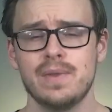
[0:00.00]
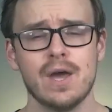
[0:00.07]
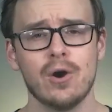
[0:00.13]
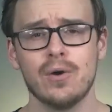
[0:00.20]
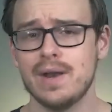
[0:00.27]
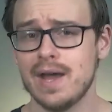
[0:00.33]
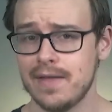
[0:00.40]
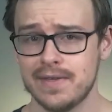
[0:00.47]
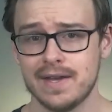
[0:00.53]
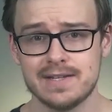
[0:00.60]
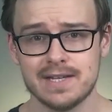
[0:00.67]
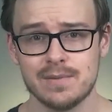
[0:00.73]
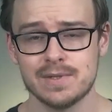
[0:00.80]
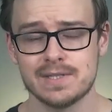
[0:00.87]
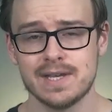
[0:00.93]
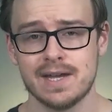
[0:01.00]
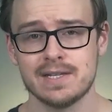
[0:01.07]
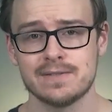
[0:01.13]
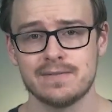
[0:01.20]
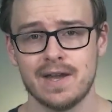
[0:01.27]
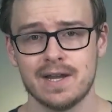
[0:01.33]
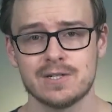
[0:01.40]
No, not that type of
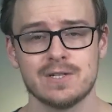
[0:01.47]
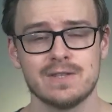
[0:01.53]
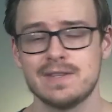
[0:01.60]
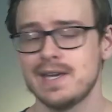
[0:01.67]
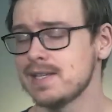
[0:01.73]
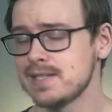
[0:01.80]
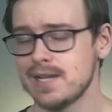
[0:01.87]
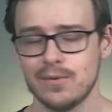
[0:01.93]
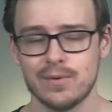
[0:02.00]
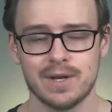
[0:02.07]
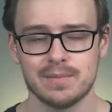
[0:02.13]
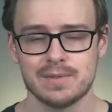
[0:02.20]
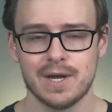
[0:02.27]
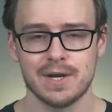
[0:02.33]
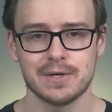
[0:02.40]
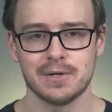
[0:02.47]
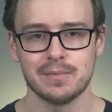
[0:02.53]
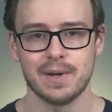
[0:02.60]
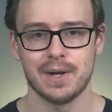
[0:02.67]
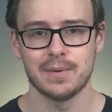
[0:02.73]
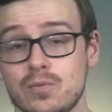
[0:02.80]
satisfaction. That's not what I'm talking about.